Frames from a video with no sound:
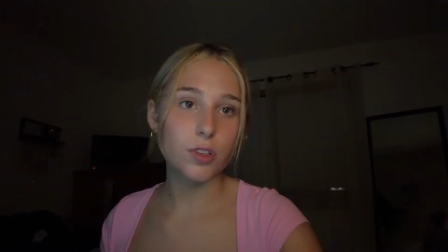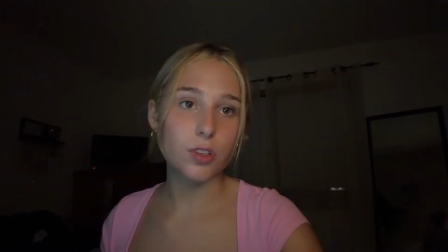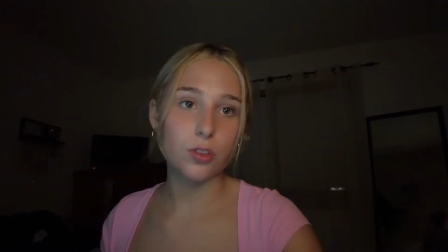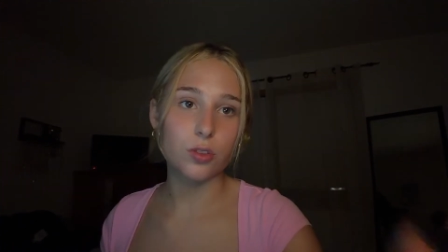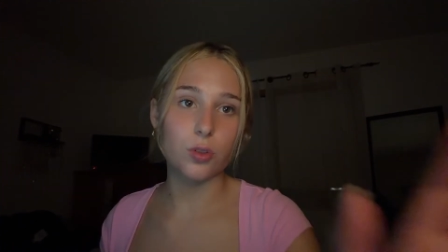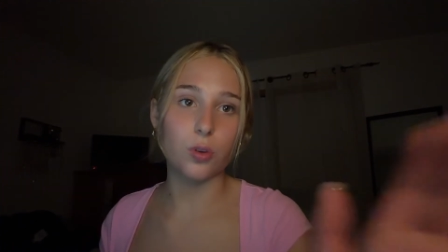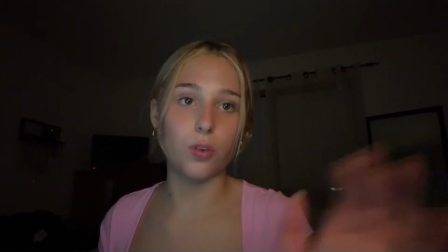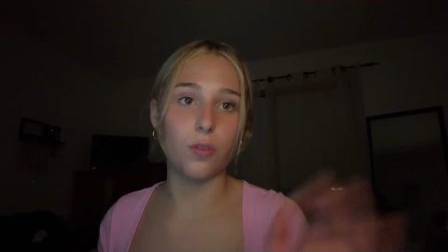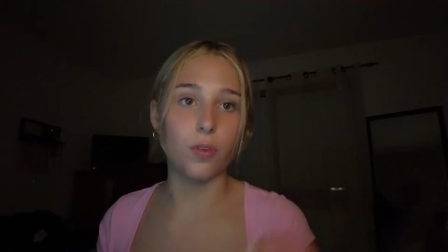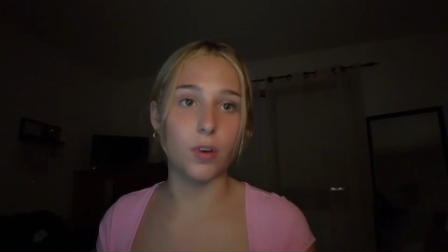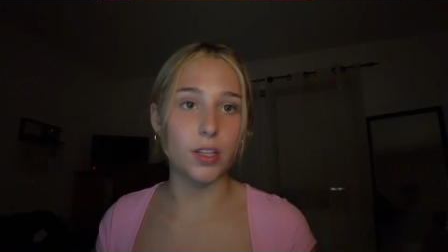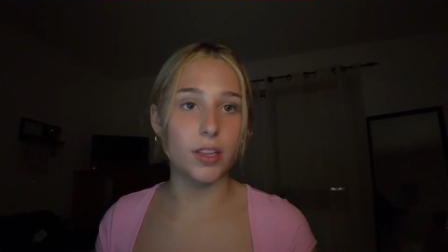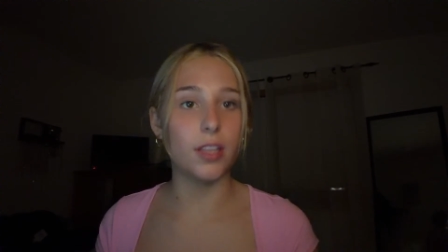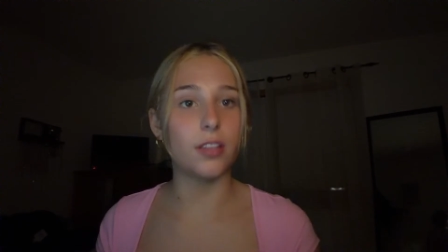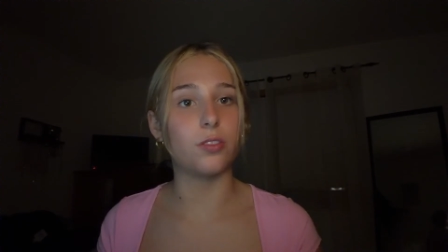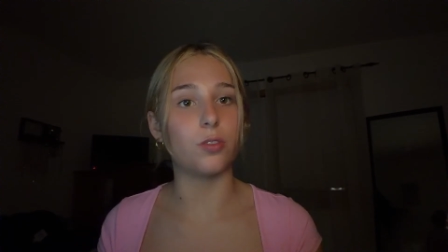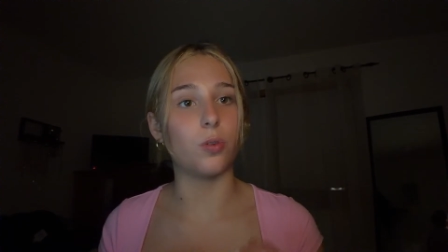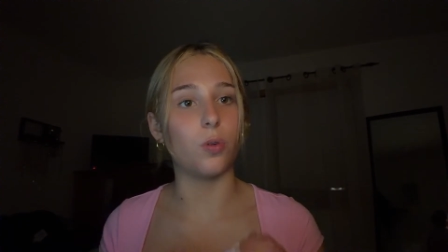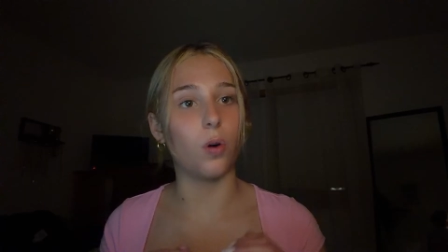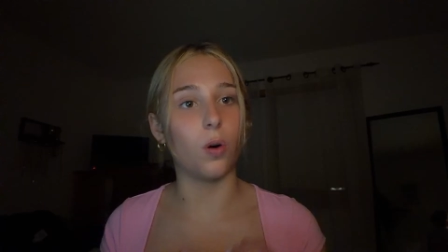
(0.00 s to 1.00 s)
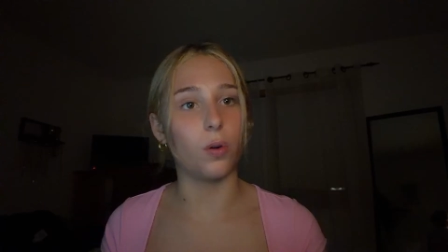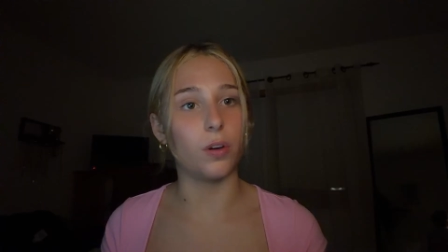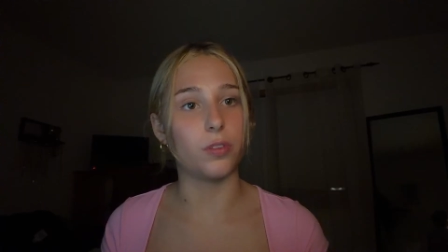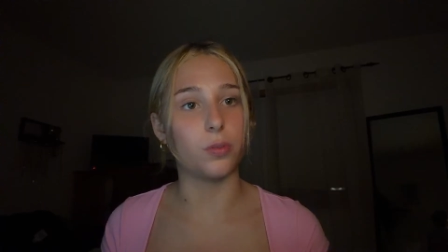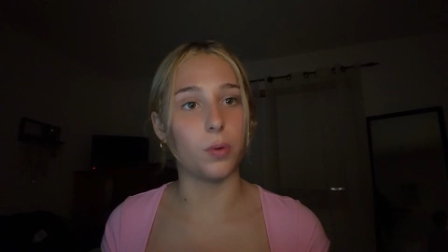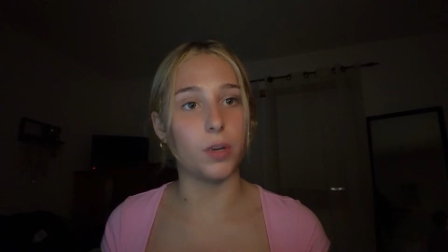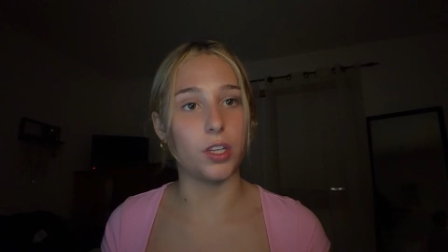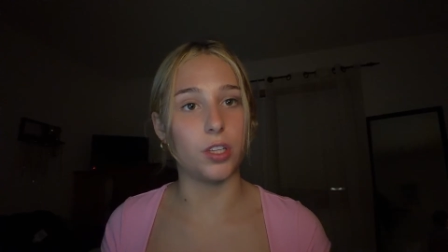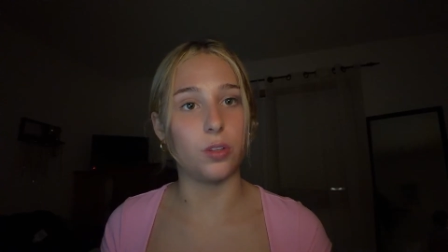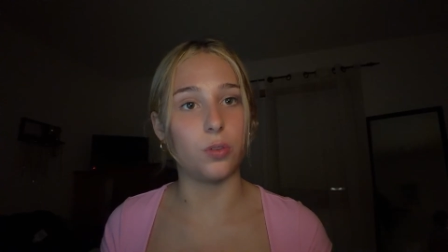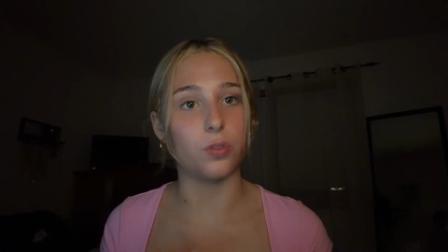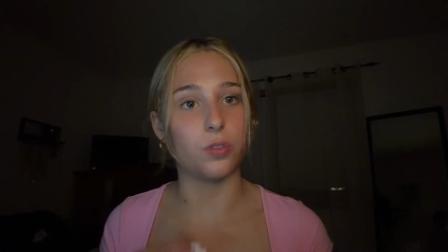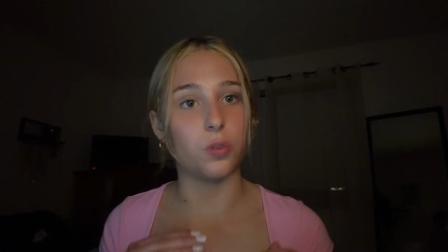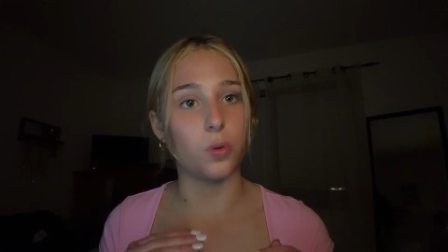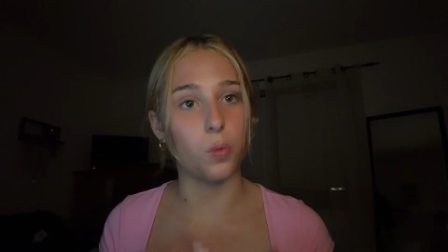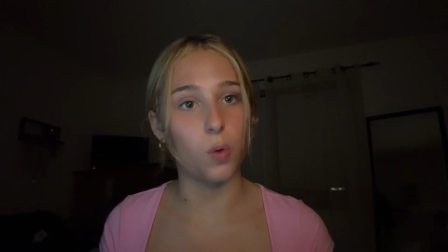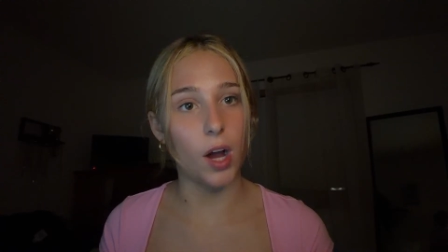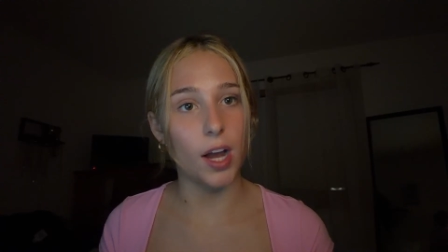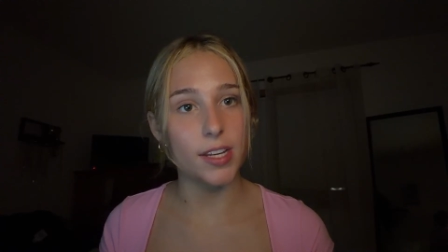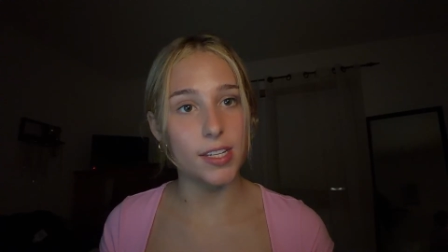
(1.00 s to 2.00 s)
To avoid this, you always want to use the
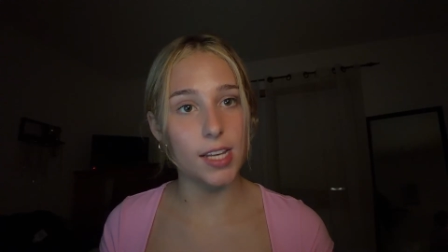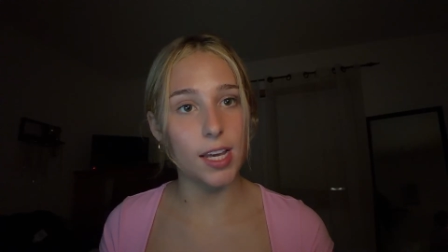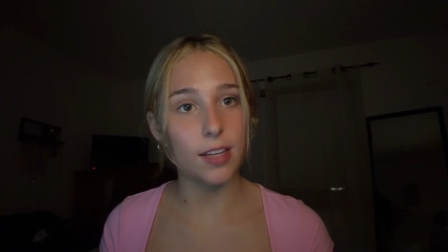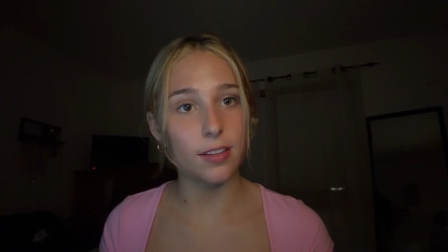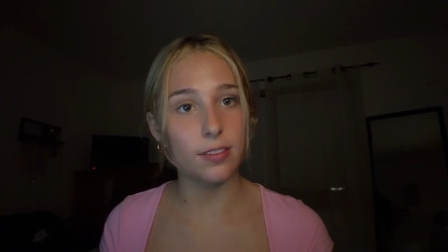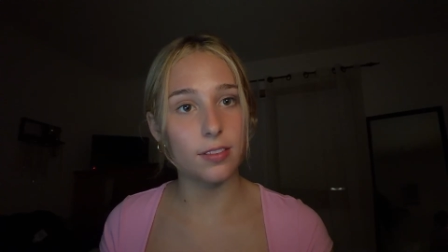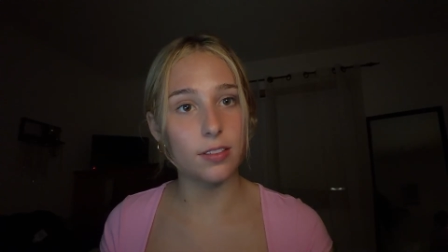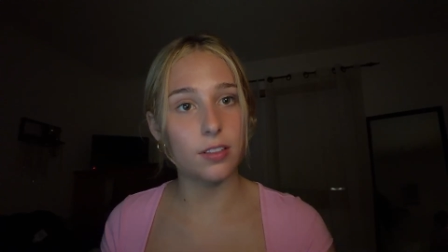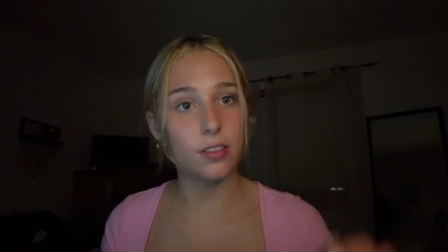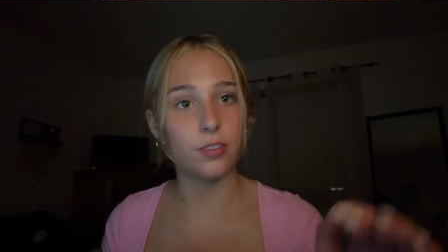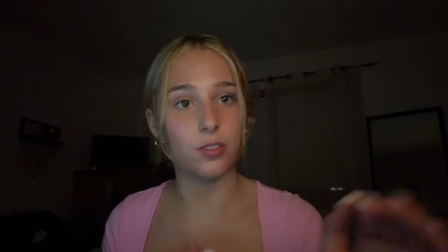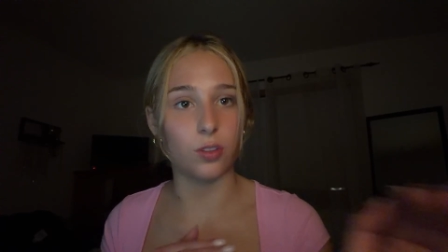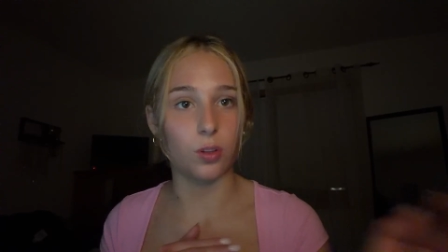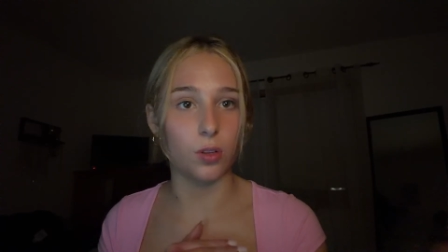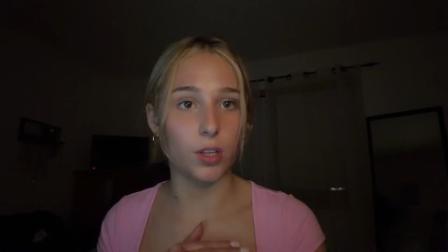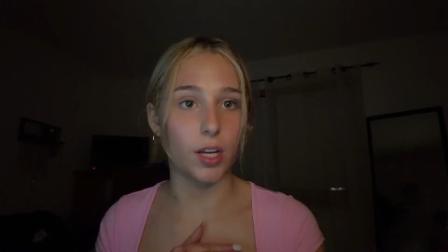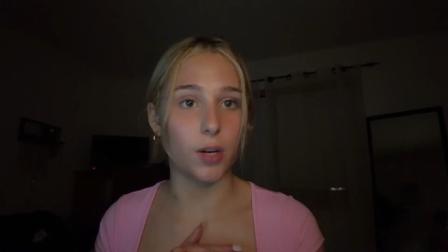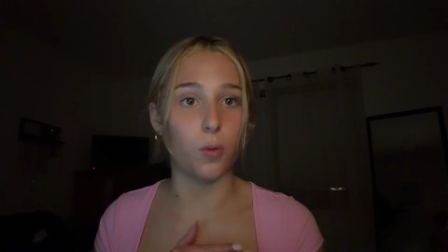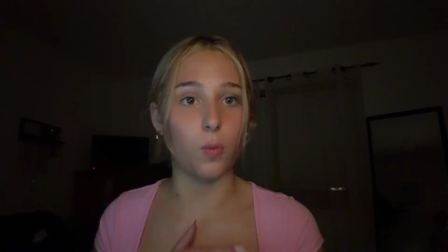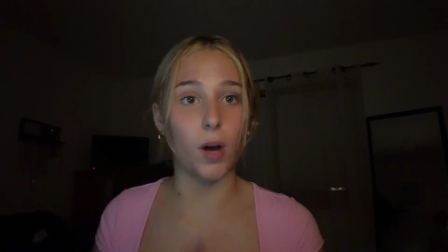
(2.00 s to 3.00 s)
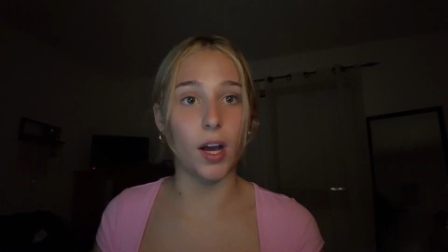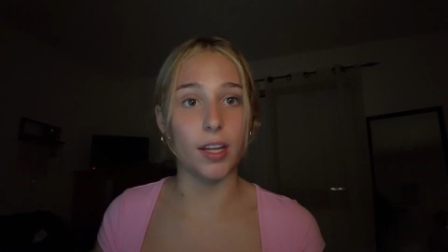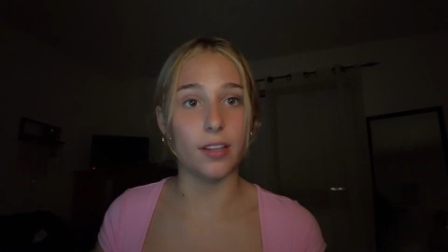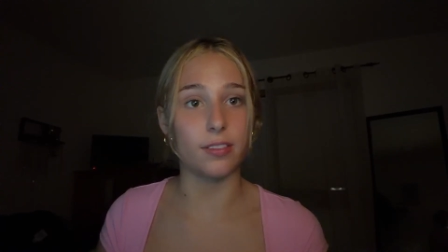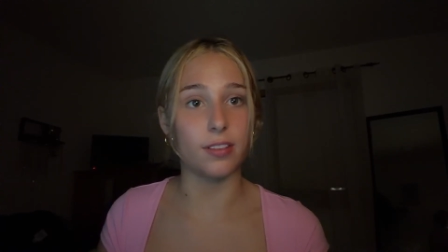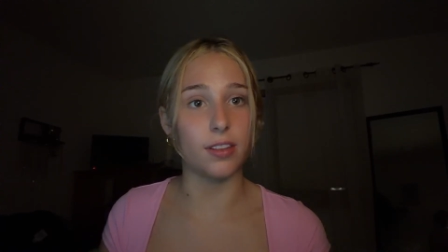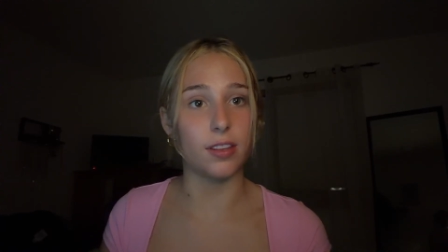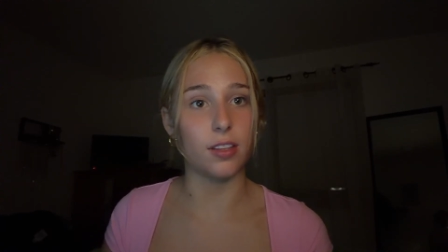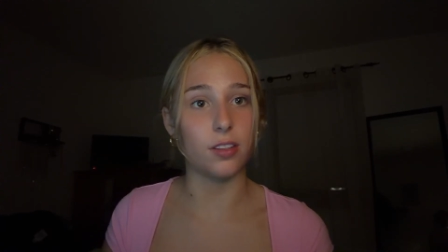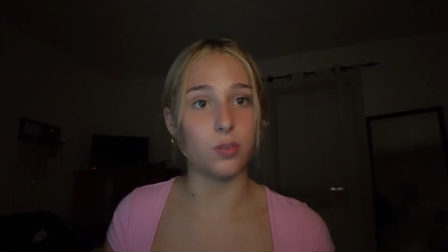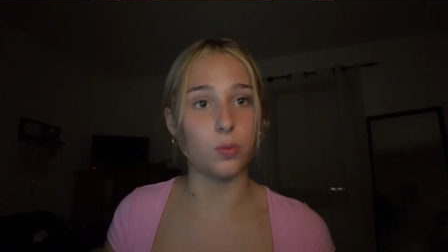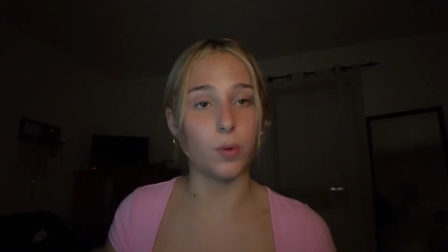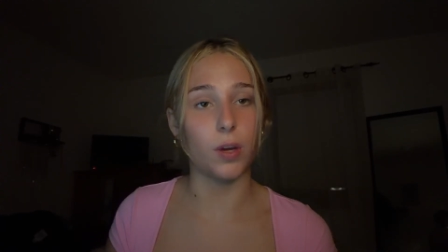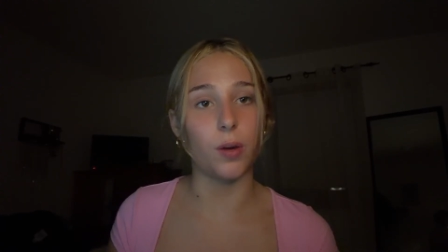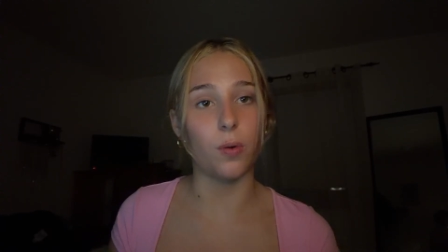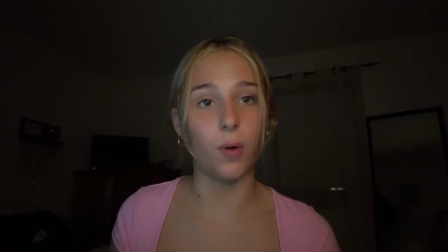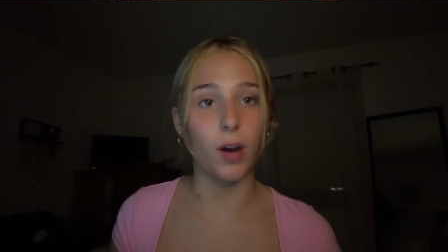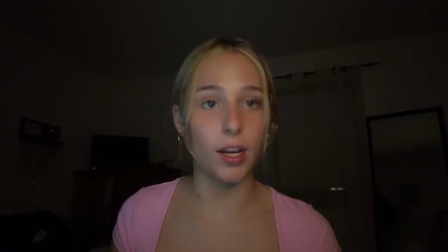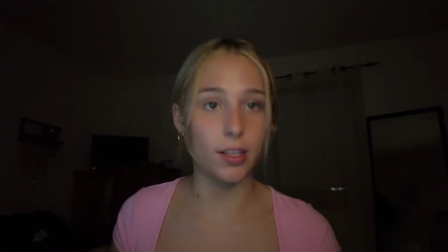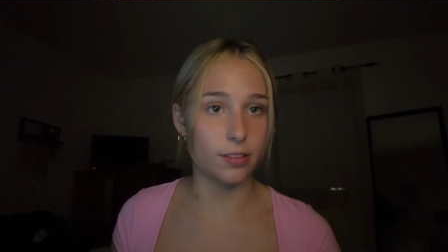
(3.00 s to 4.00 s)
why test. So like, why is it this way?
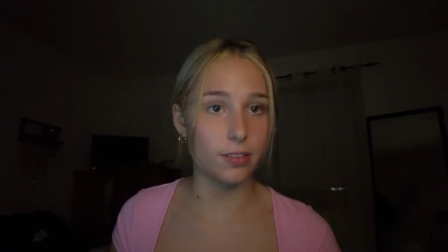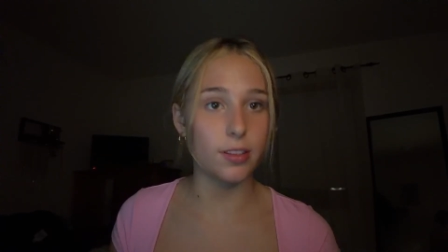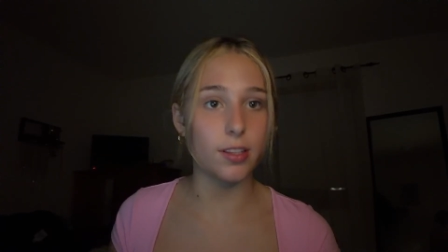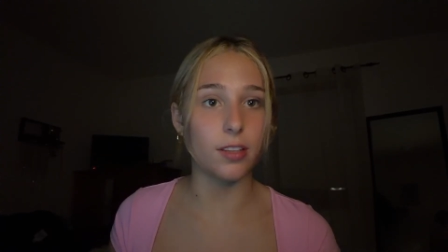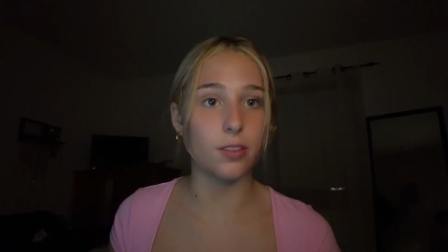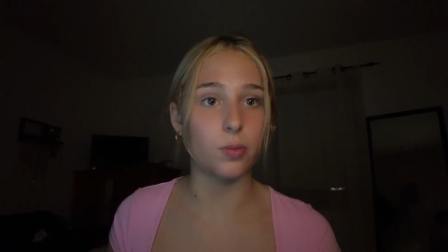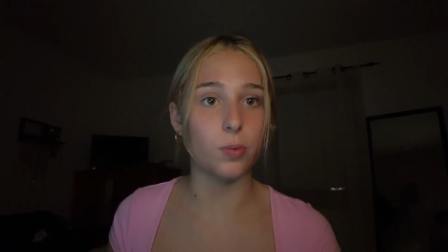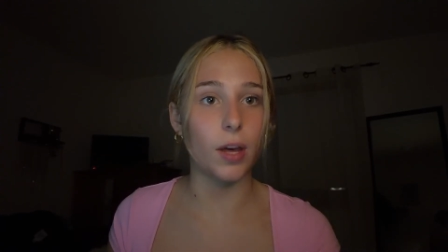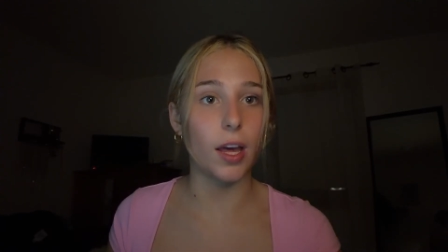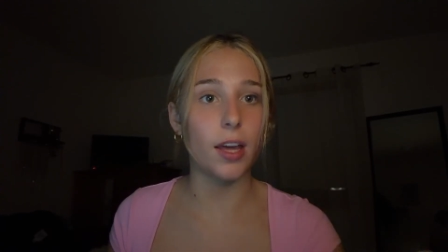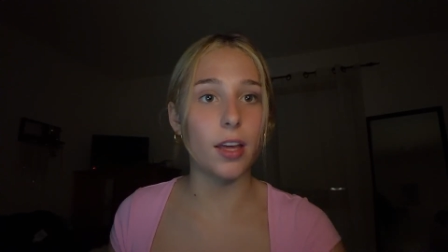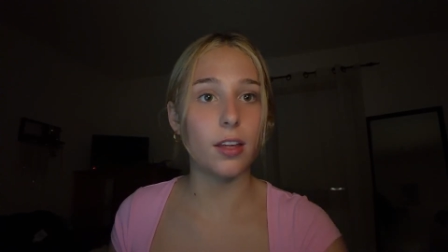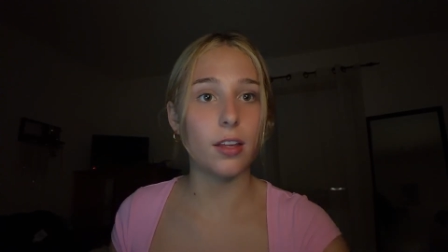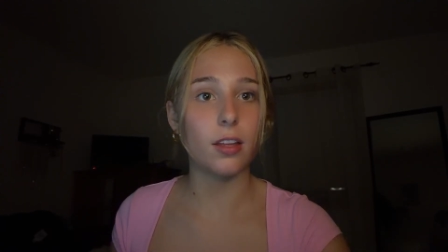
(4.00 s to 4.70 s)
Why is it this way?